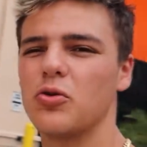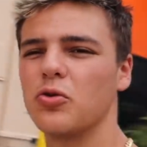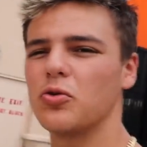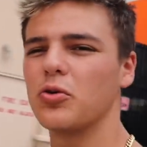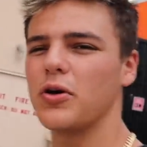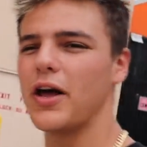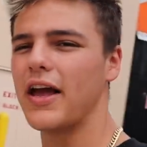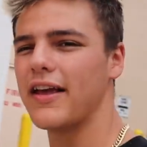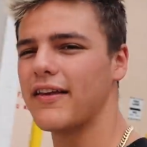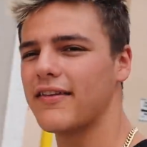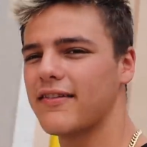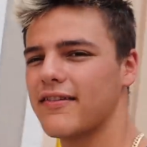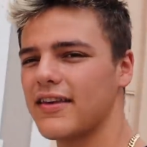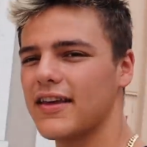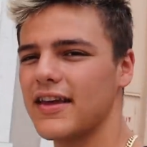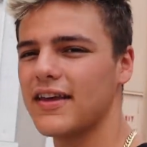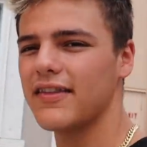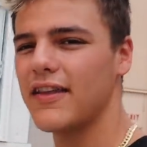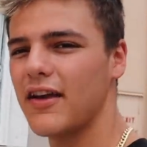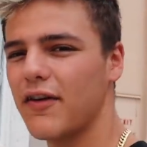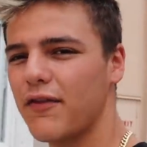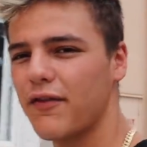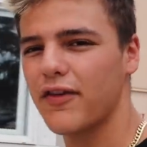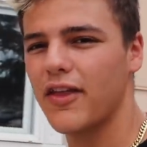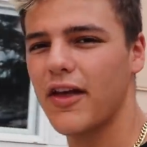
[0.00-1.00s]
cool AC
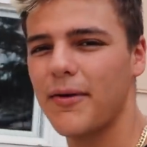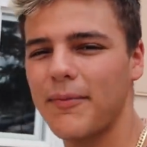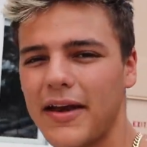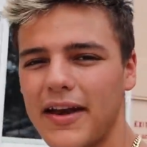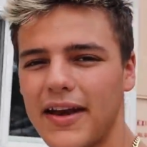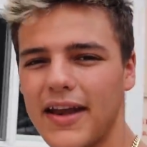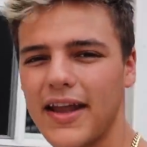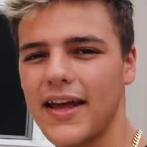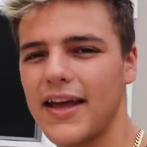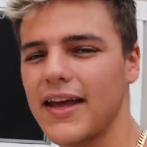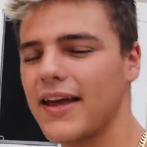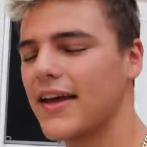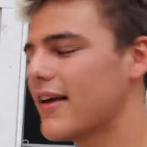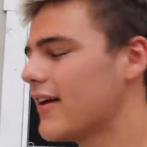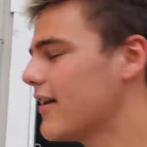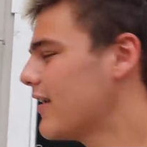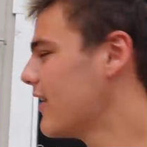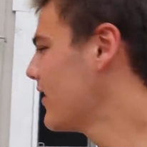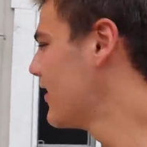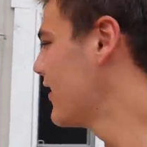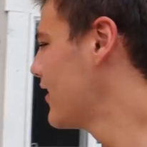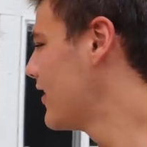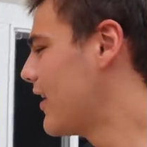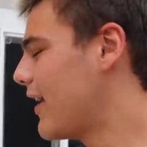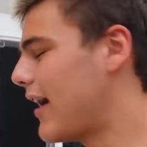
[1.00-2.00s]
in there for them at night.
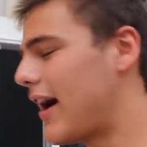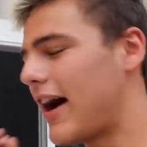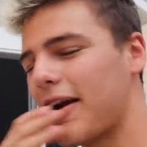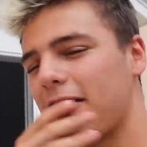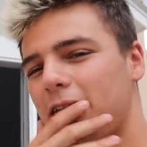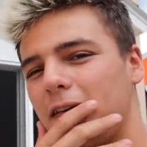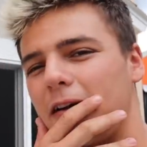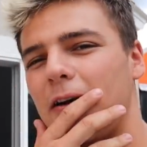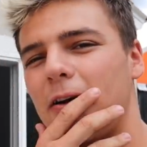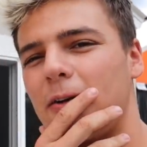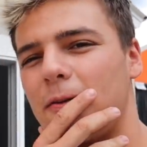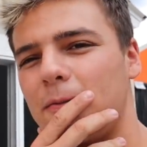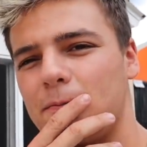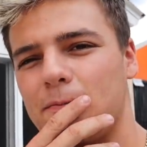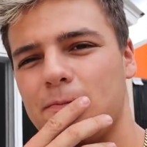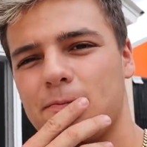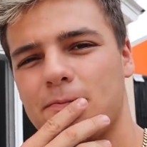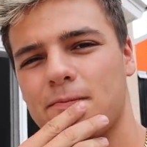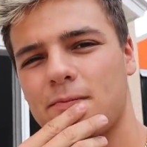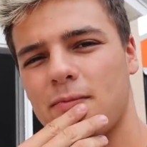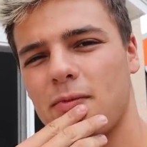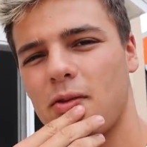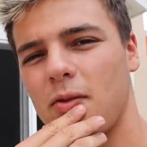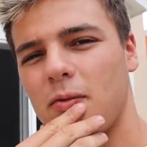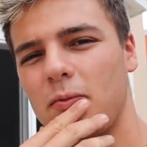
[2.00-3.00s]
I don't know.
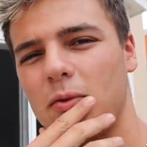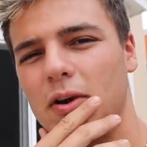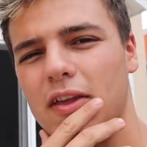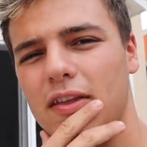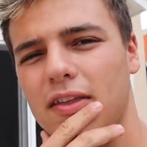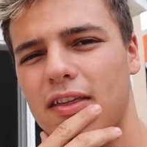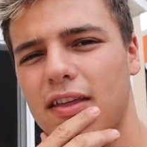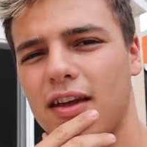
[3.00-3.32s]
What do you